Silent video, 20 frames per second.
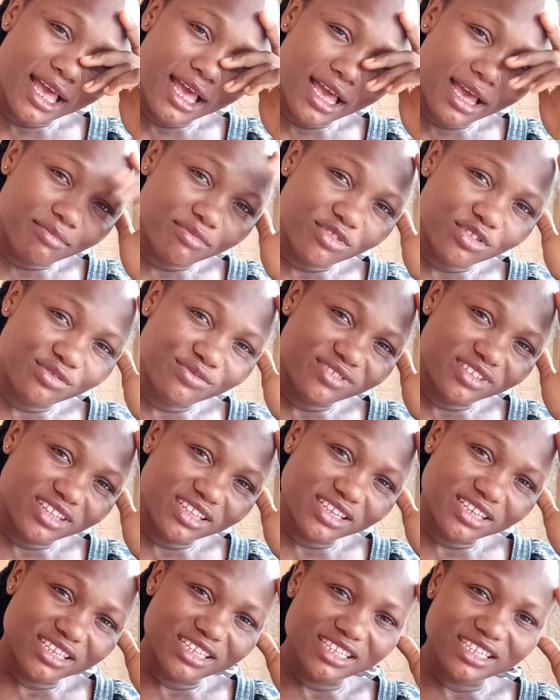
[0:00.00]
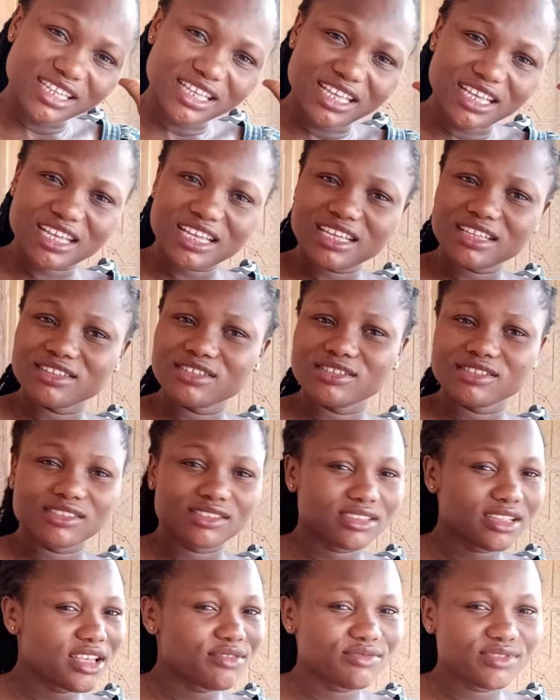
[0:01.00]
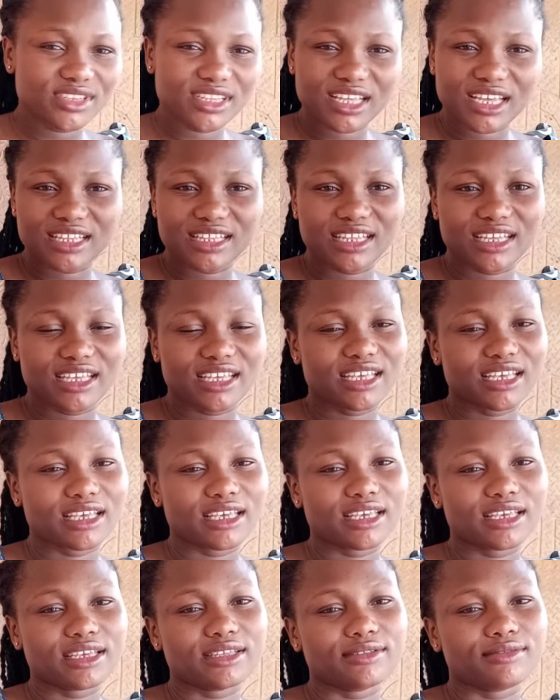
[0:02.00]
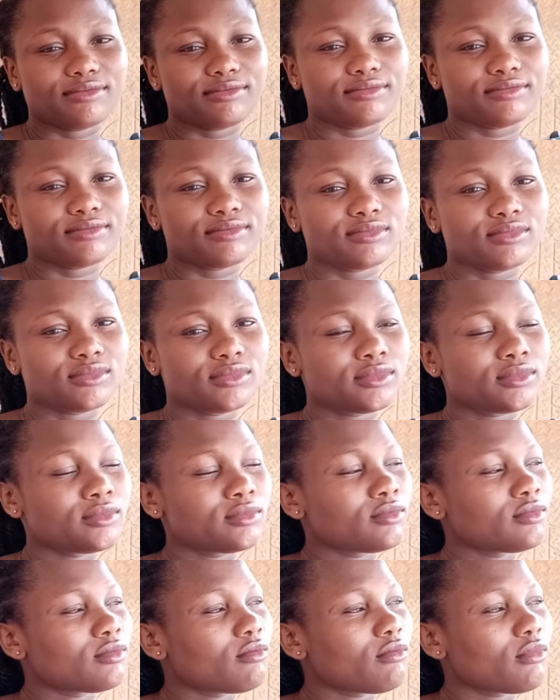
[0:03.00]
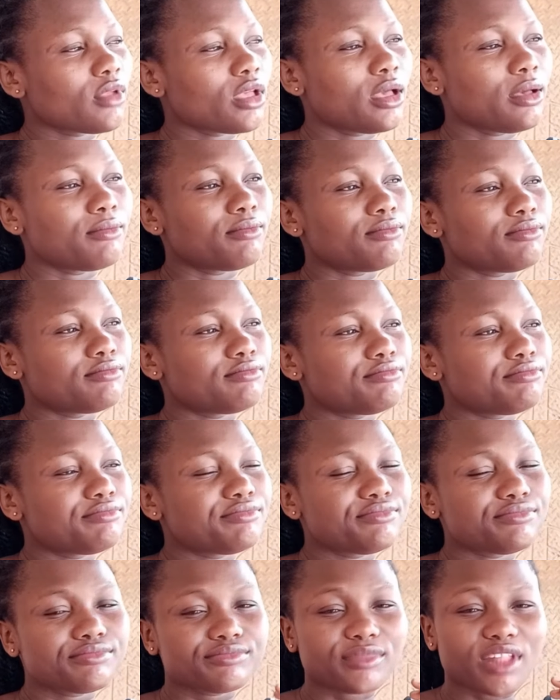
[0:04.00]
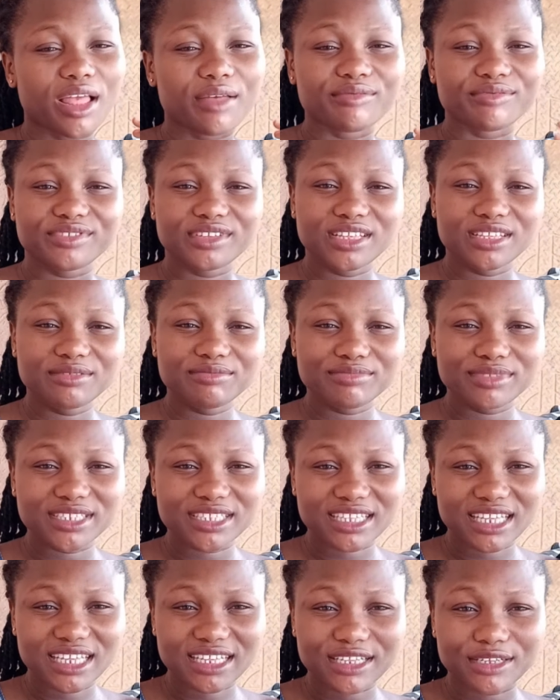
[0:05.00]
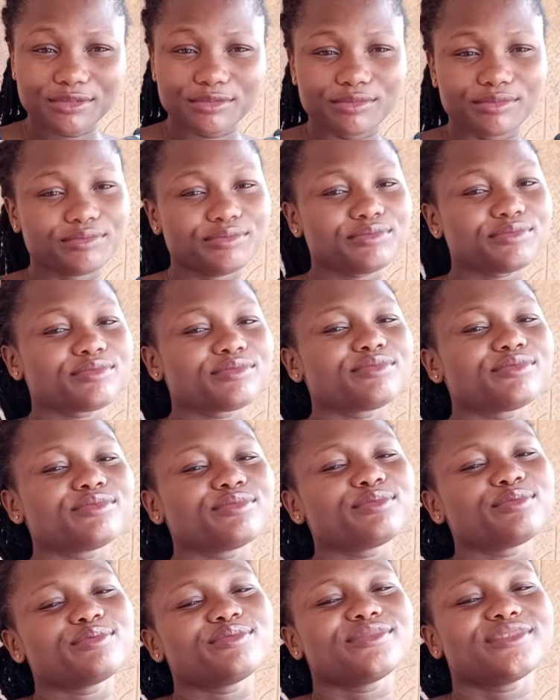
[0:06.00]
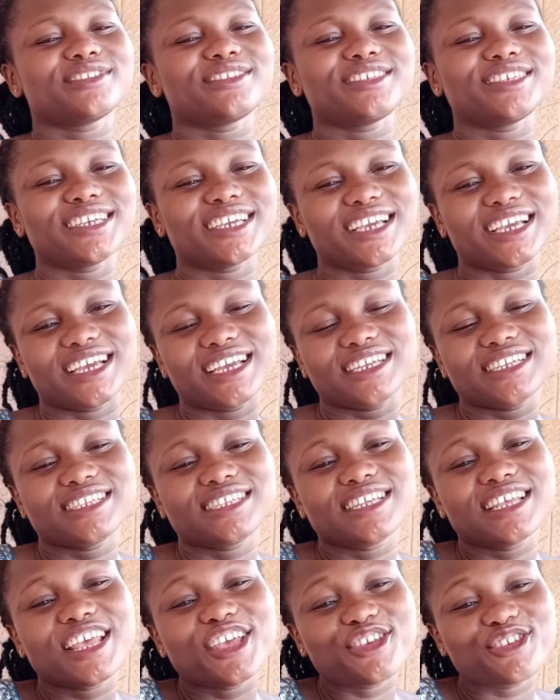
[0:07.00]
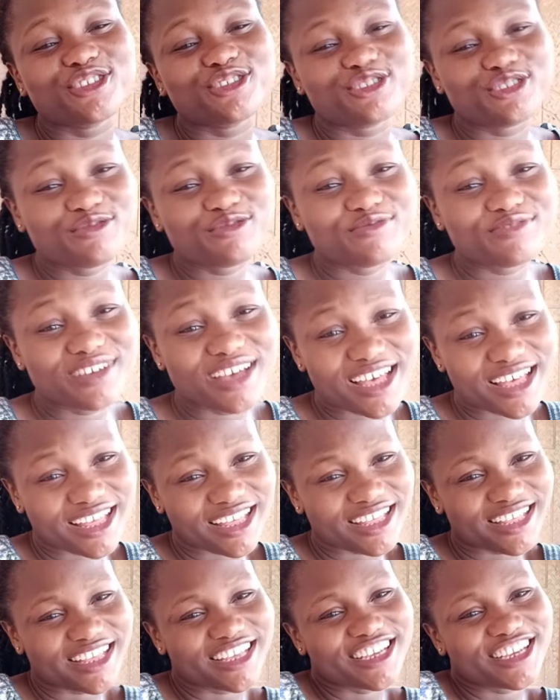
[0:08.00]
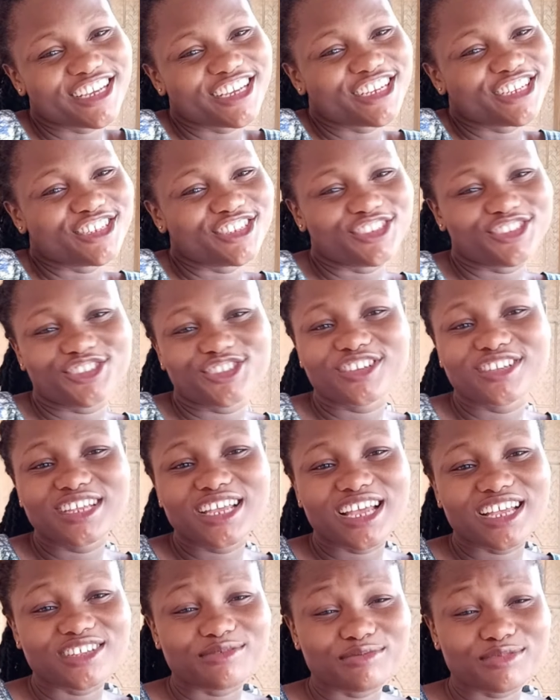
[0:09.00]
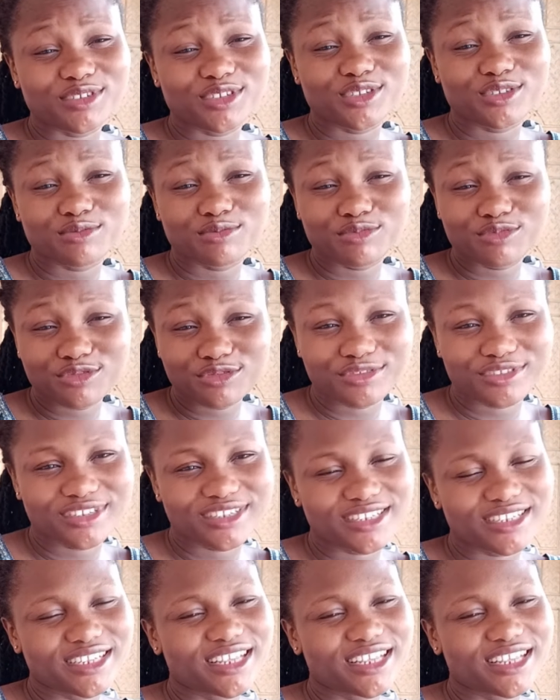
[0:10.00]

I'm not feeling every day the kicking. I'm feeling better now. So guys, so far the journey has been smooth